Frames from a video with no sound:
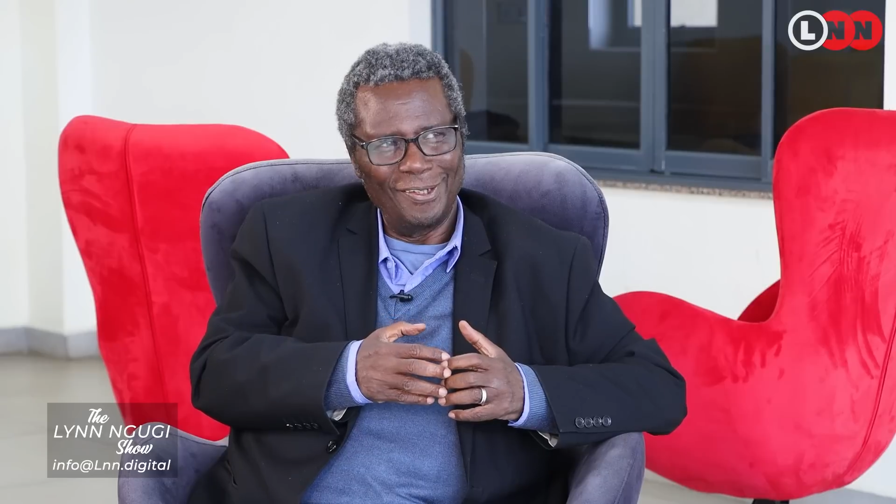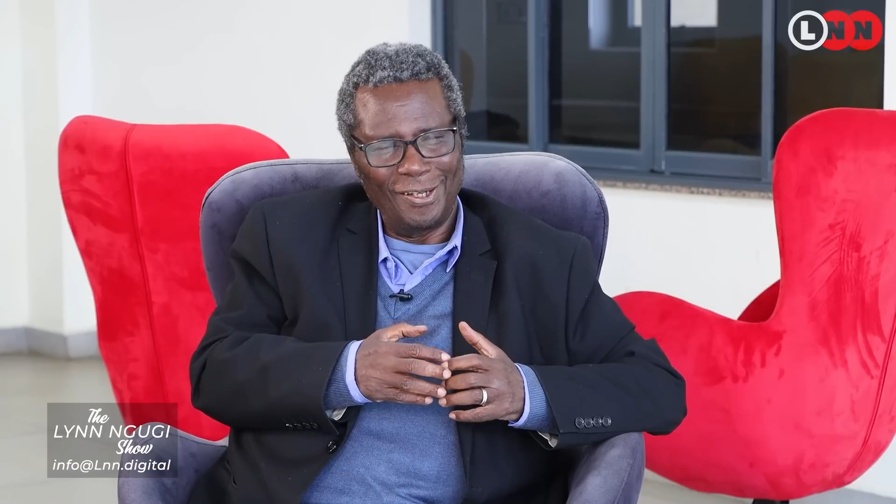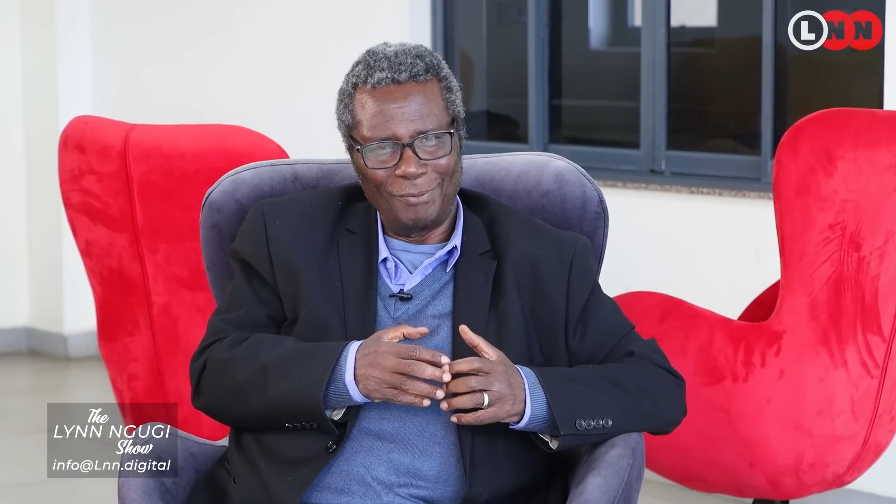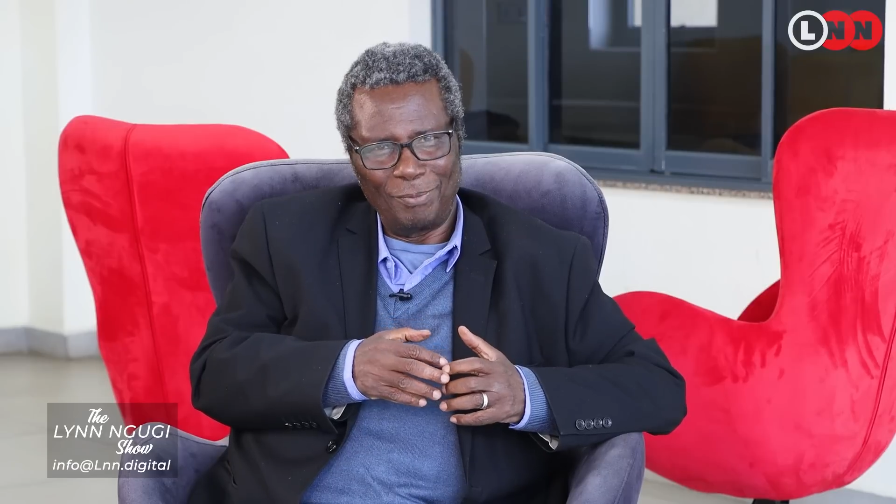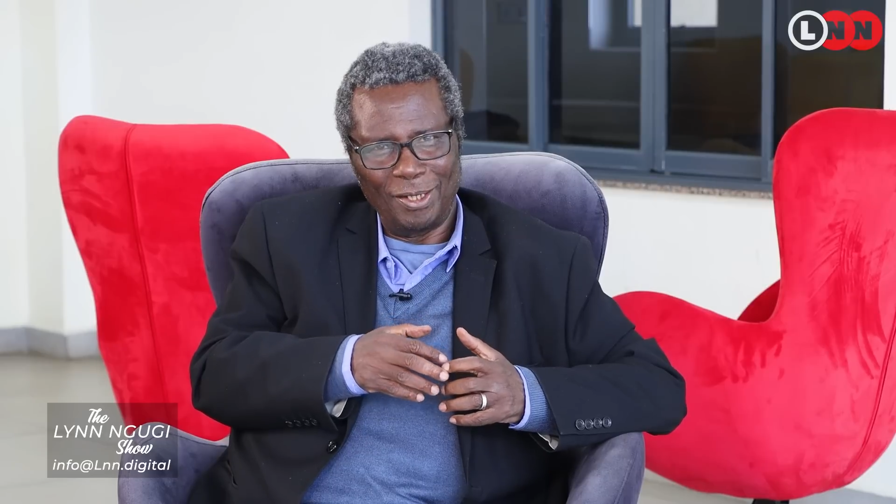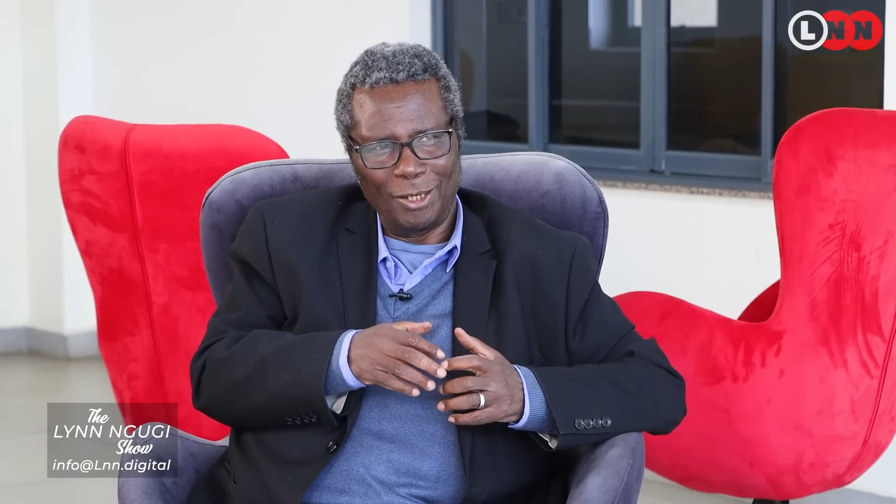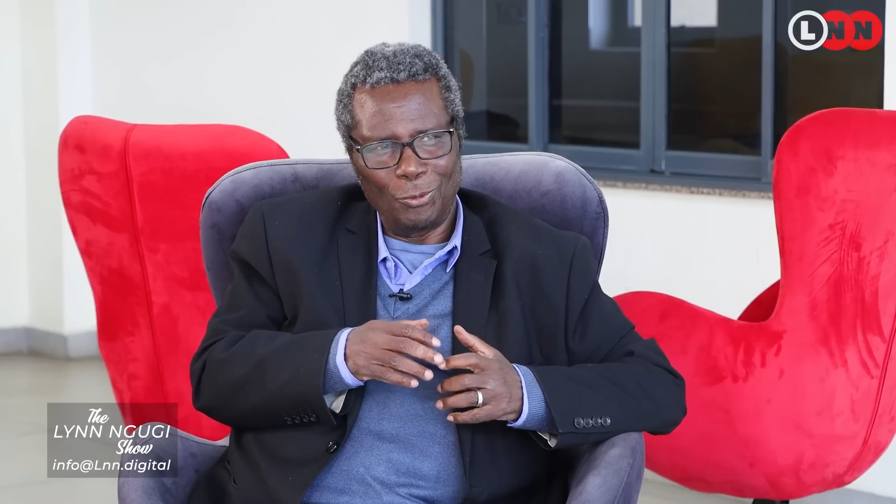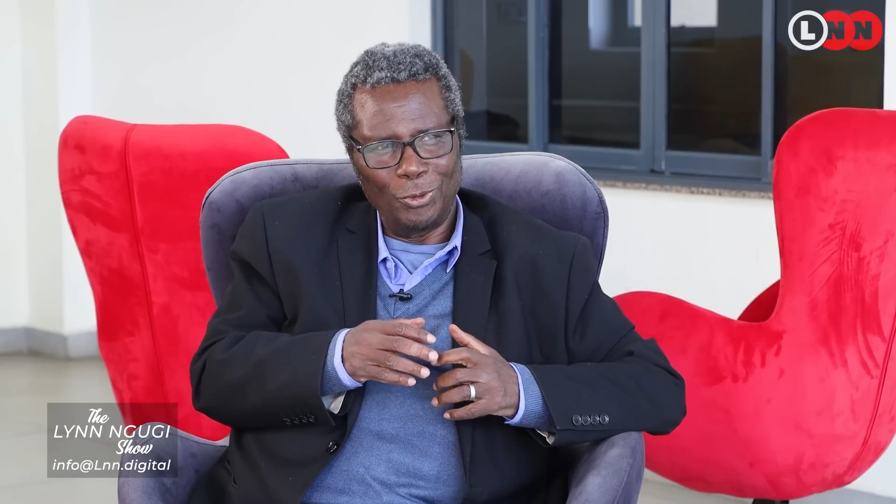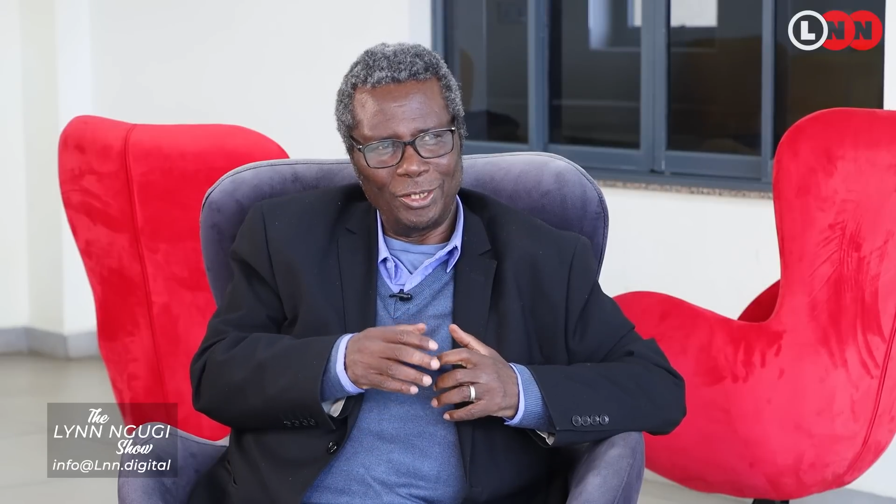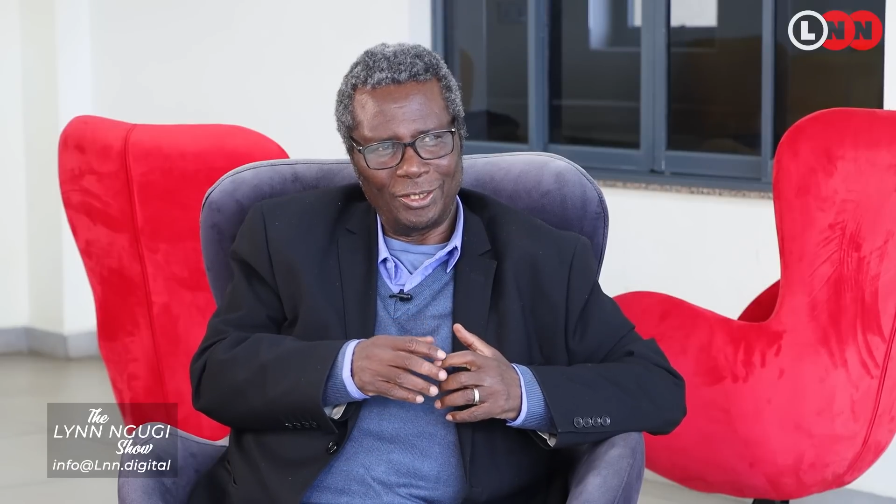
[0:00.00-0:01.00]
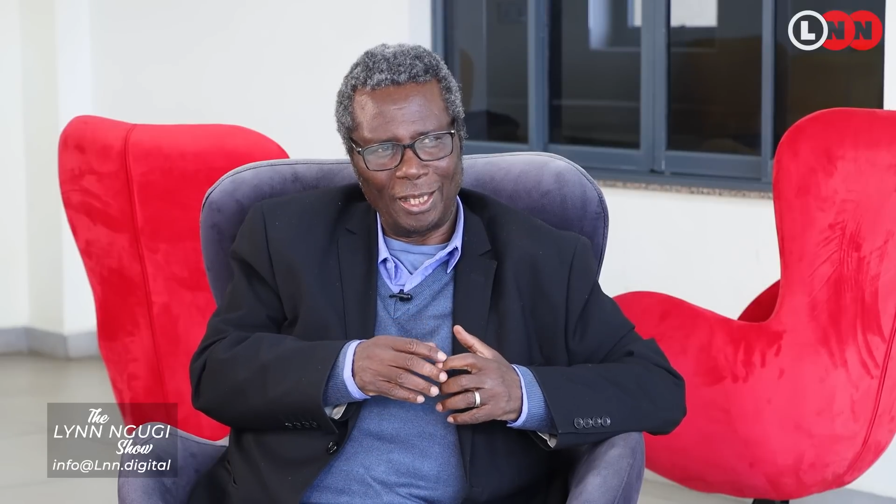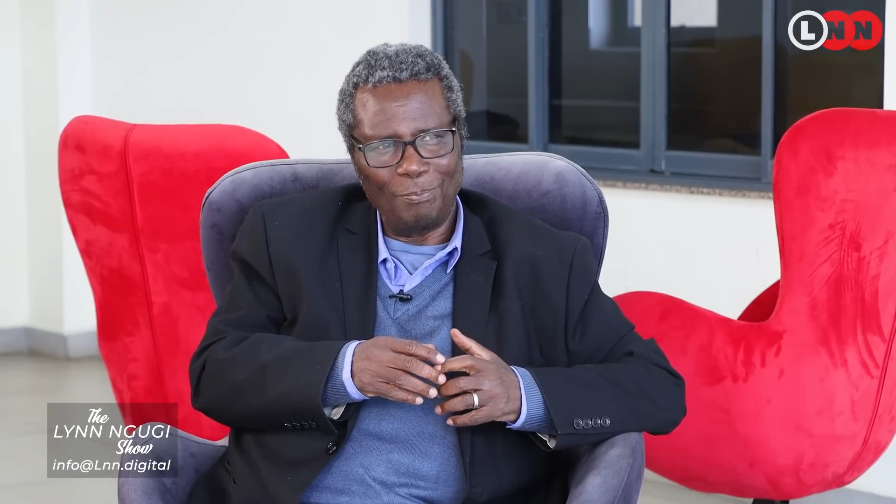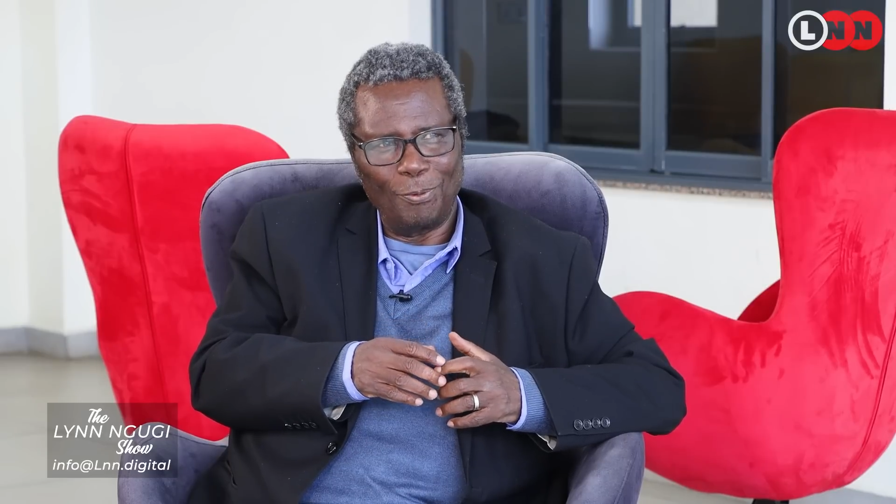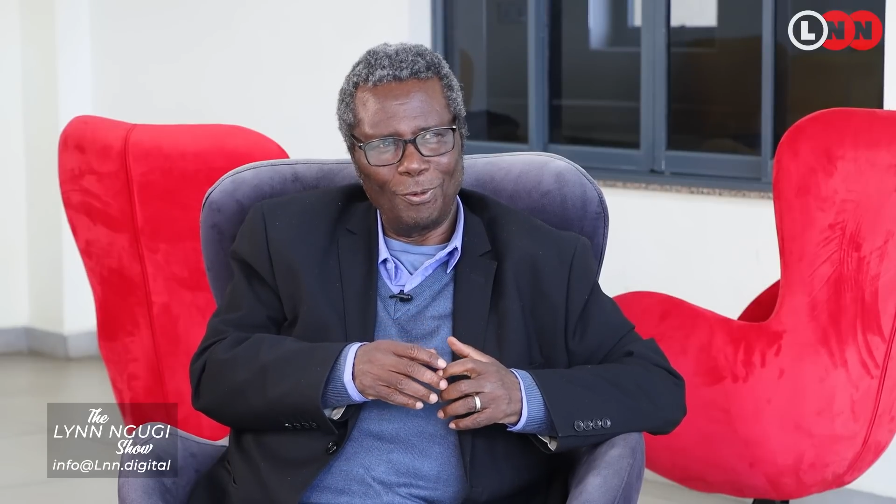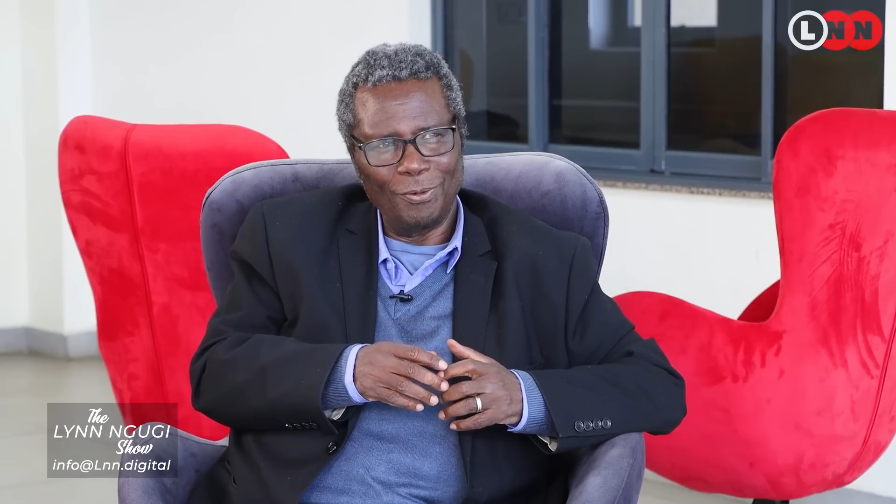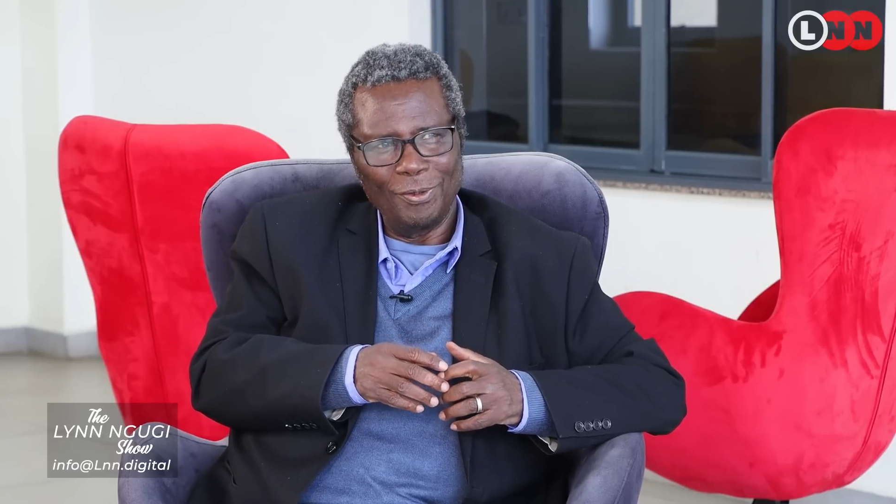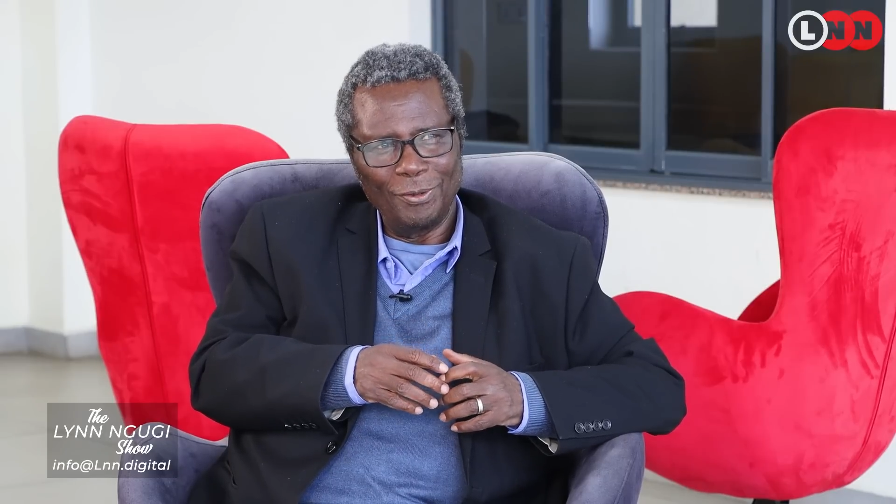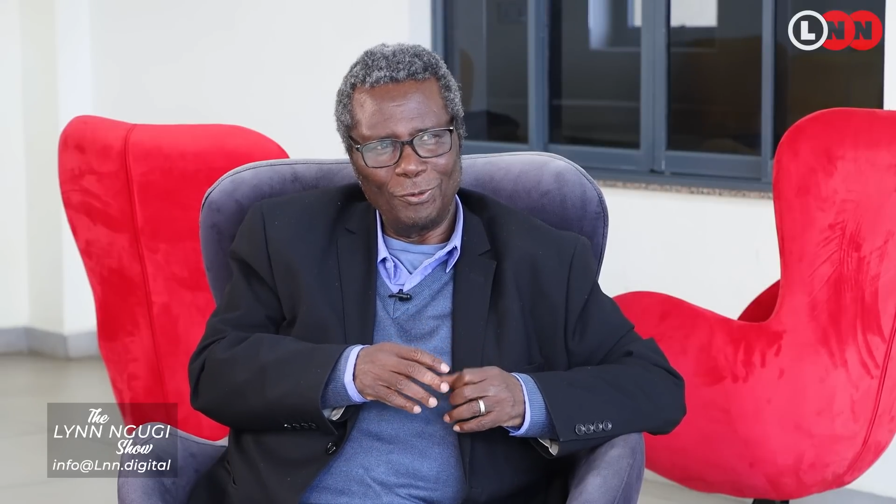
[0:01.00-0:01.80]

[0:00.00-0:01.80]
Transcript: And being a good disciple,